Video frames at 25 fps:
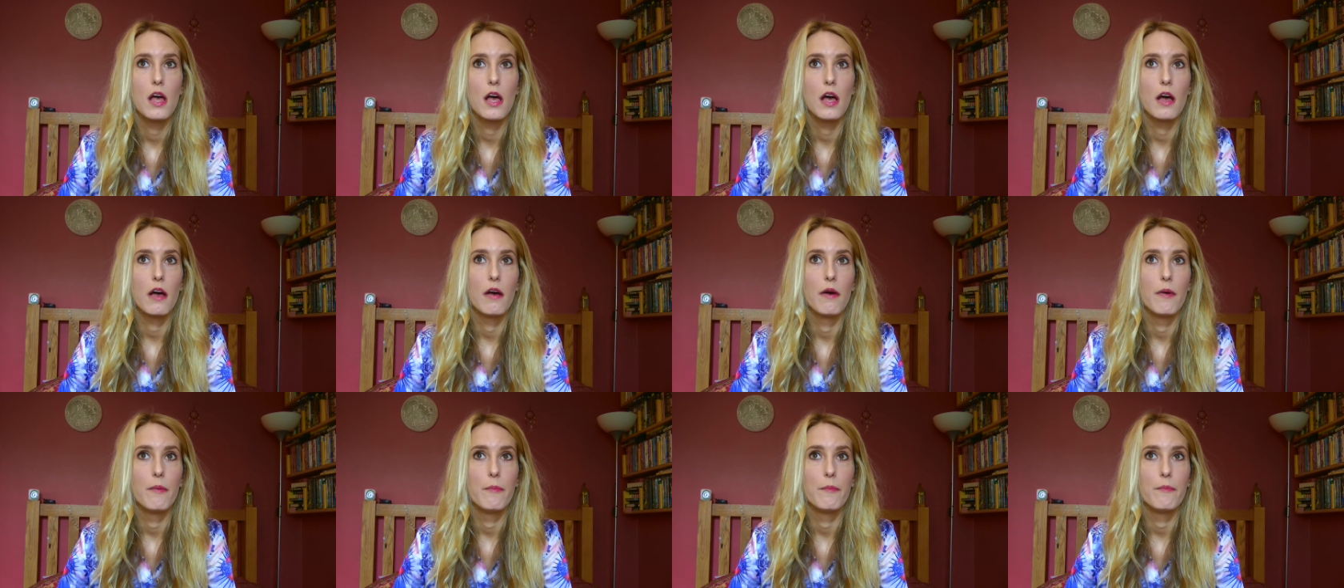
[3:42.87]

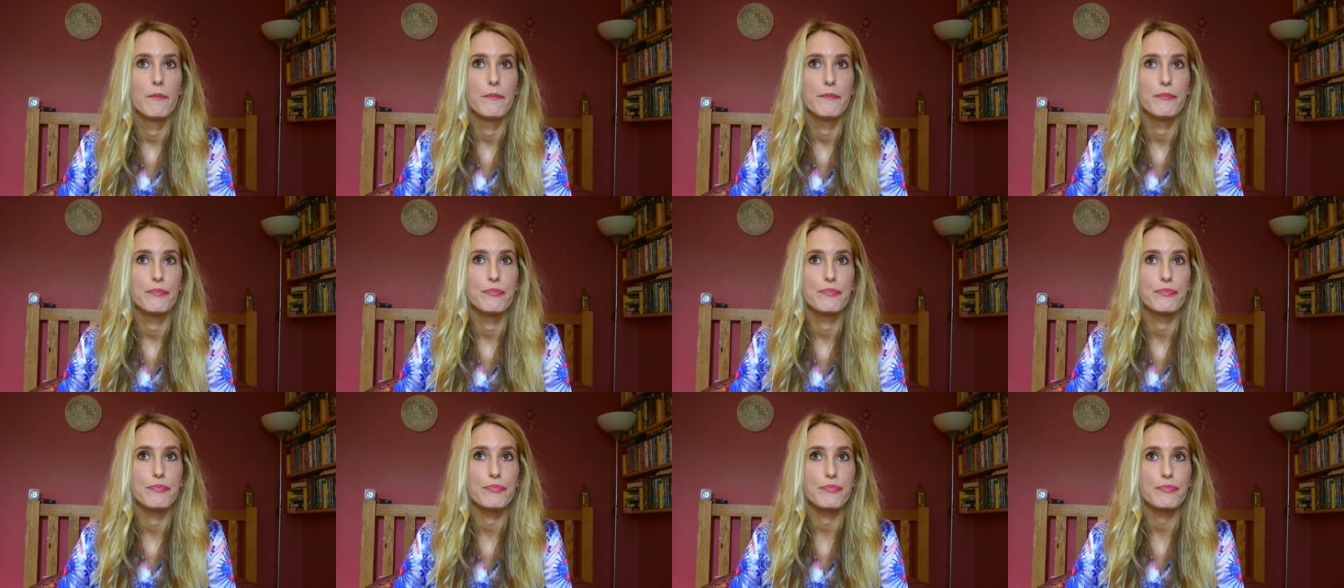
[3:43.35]
Um,
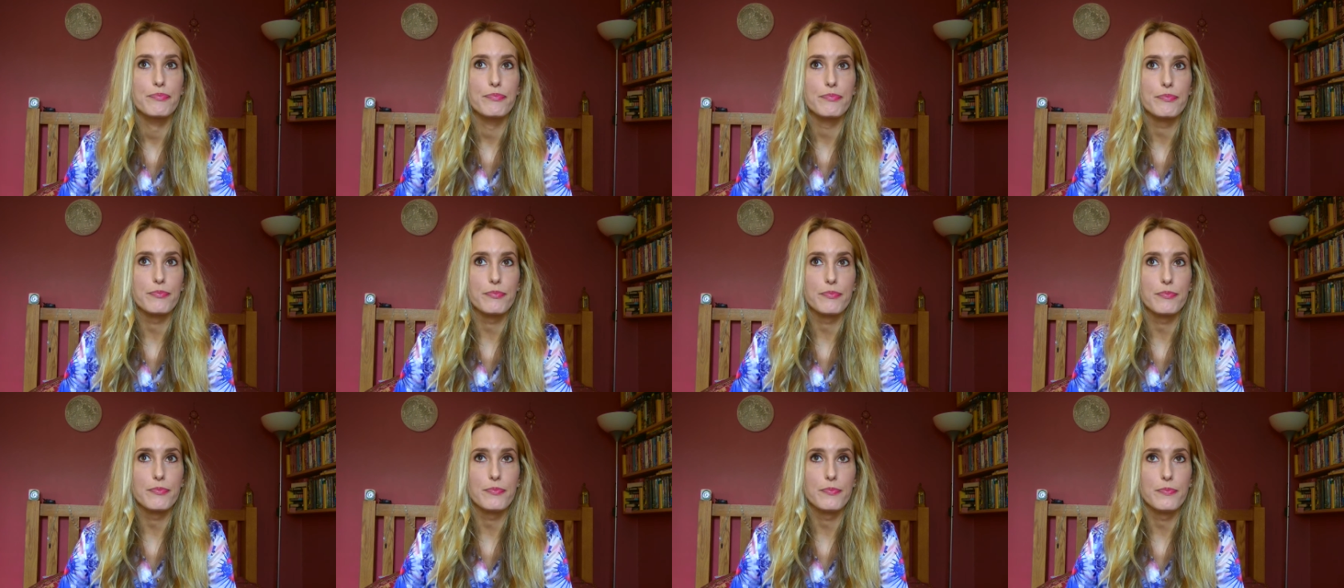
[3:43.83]

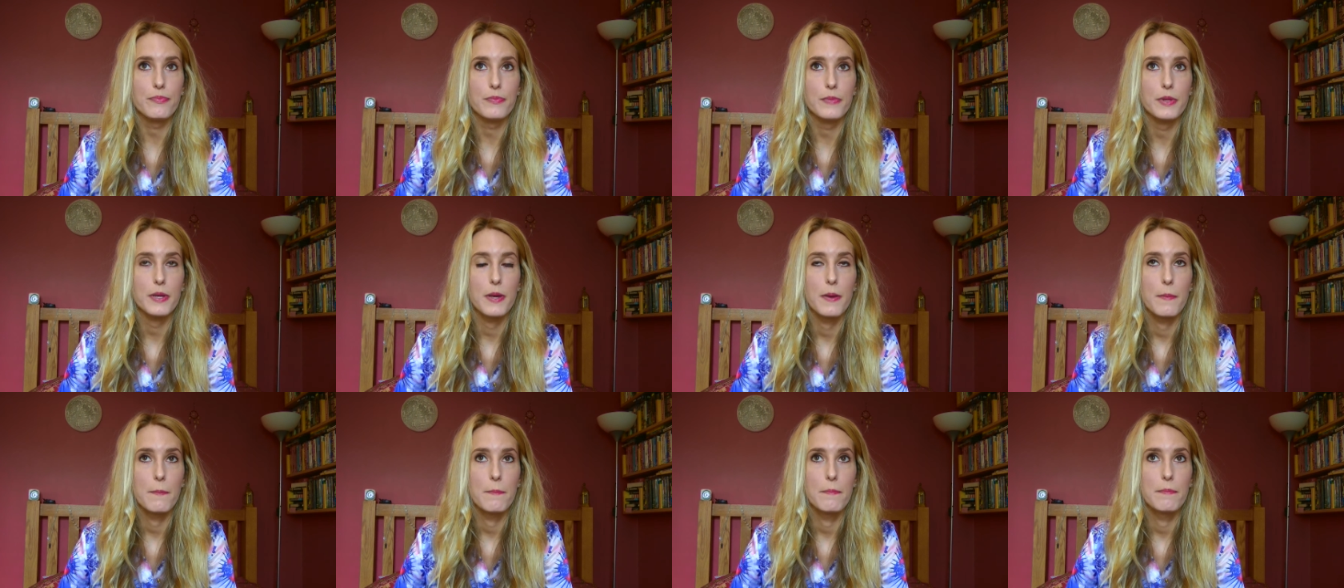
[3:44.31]

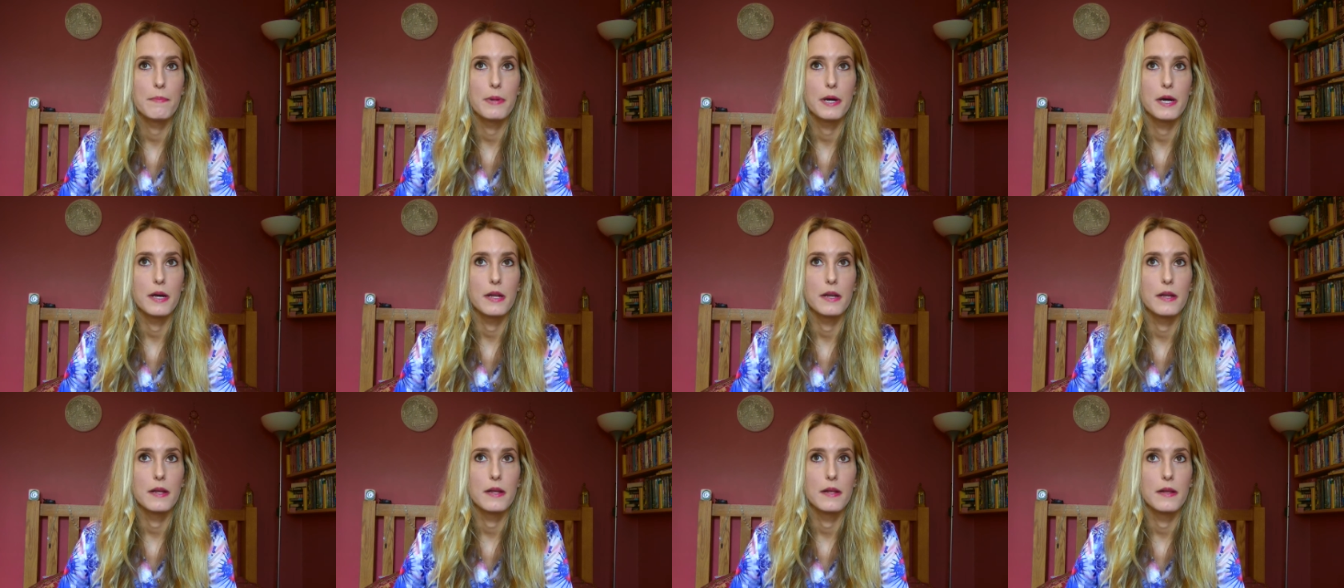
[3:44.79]

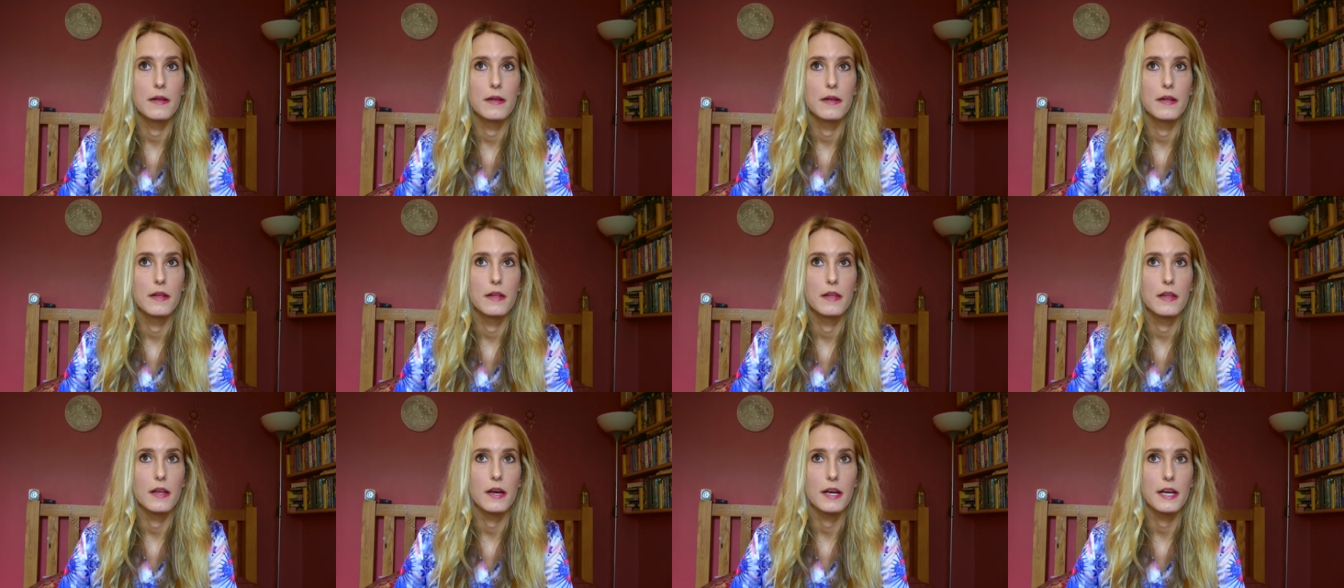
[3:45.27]
but
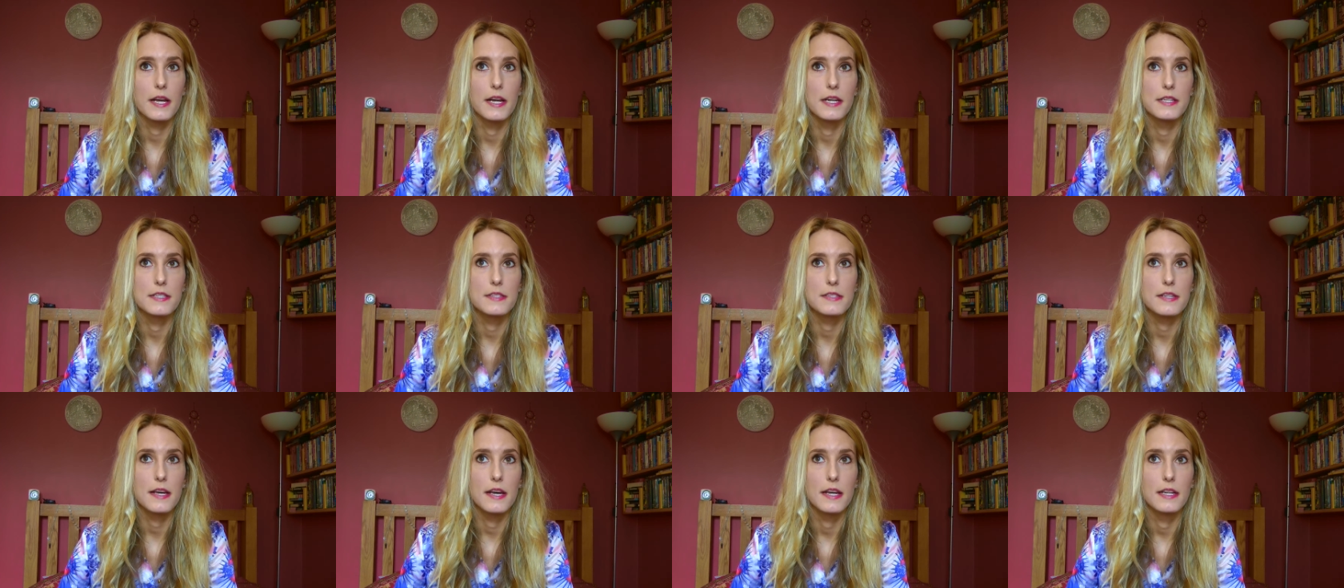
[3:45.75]
like I
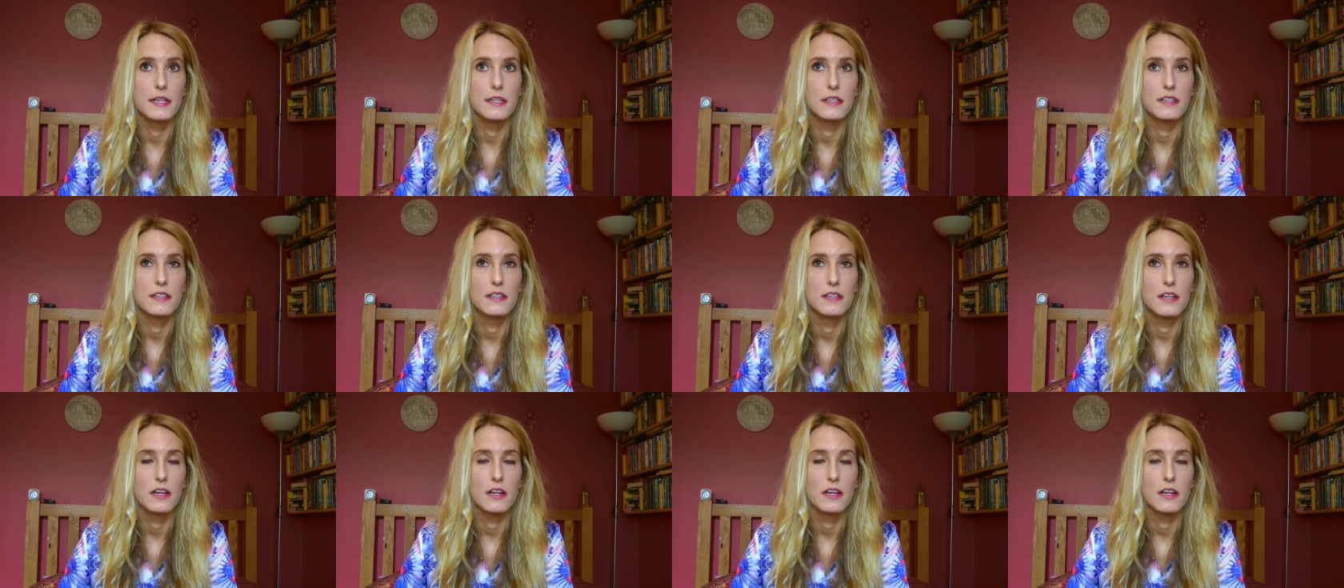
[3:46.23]
said,